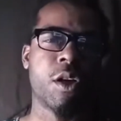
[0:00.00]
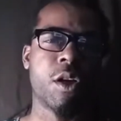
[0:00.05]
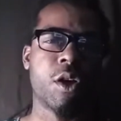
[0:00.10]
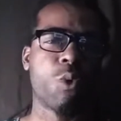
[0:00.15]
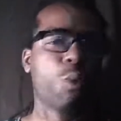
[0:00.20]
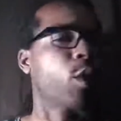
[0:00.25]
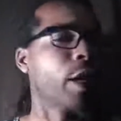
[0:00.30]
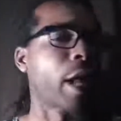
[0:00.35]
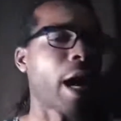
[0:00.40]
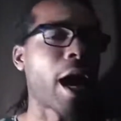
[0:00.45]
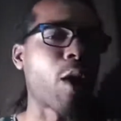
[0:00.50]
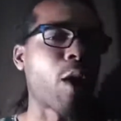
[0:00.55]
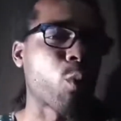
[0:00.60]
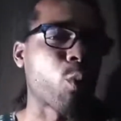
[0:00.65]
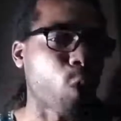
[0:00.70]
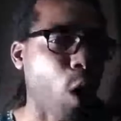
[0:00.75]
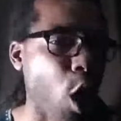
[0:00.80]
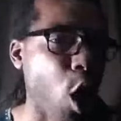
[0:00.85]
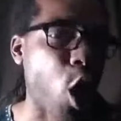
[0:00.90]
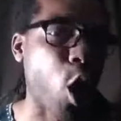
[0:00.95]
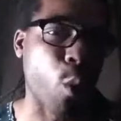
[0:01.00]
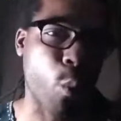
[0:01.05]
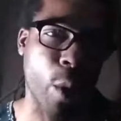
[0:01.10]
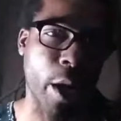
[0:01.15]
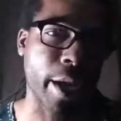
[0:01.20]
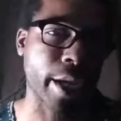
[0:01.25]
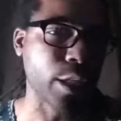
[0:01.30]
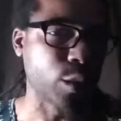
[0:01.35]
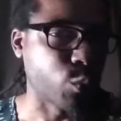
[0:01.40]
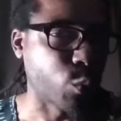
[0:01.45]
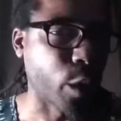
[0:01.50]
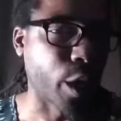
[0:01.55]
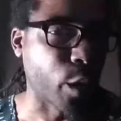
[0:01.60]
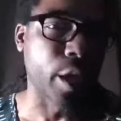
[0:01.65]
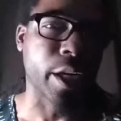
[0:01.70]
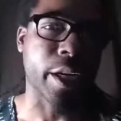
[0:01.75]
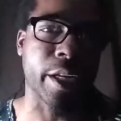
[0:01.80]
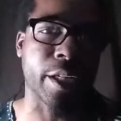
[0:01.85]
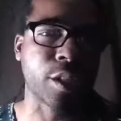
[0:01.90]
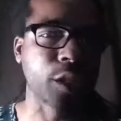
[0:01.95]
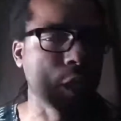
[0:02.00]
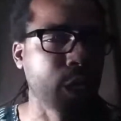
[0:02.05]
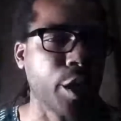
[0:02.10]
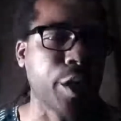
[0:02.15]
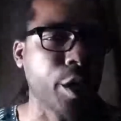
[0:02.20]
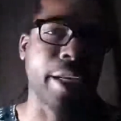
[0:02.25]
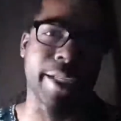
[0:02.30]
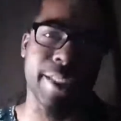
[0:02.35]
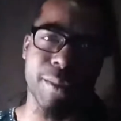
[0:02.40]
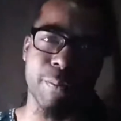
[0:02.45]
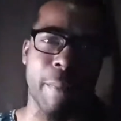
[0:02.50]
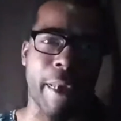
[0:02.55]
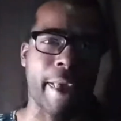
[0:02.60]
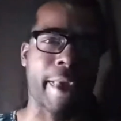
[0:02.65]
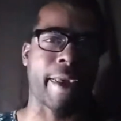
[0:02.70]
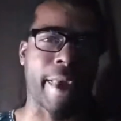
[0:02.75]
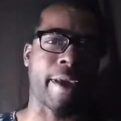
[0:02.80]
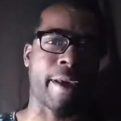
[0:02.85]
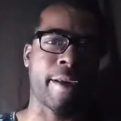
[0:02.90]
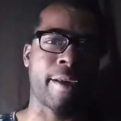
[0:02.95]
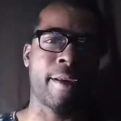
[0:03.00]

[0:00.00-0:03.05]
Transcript: without always running into this man